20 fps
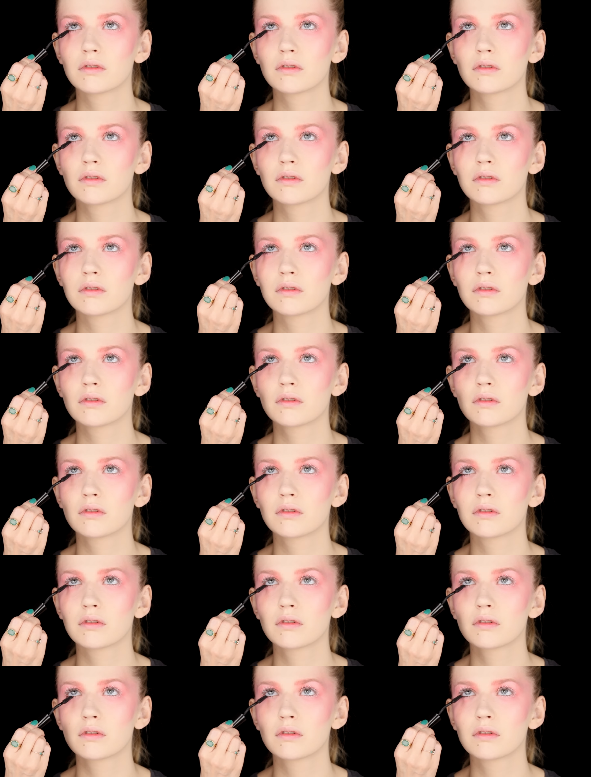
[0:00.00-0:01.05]

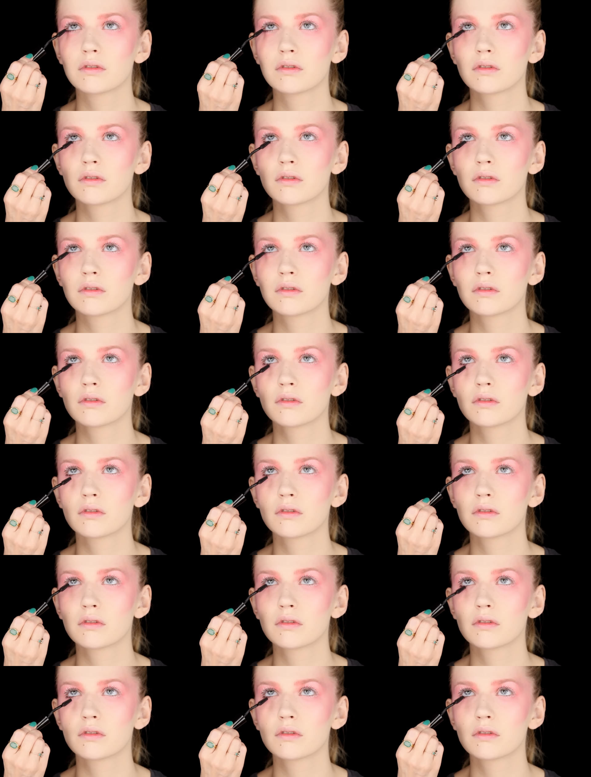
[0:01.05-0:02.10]

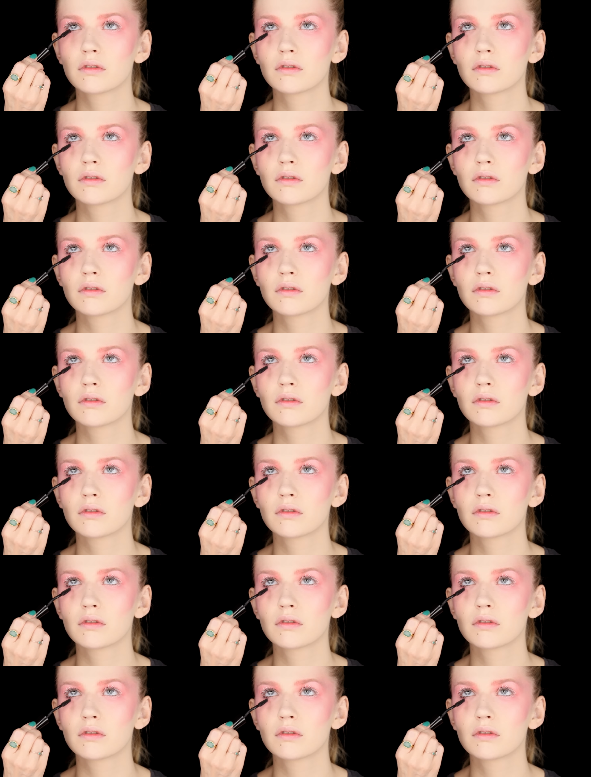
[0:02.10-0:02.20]
[no speech]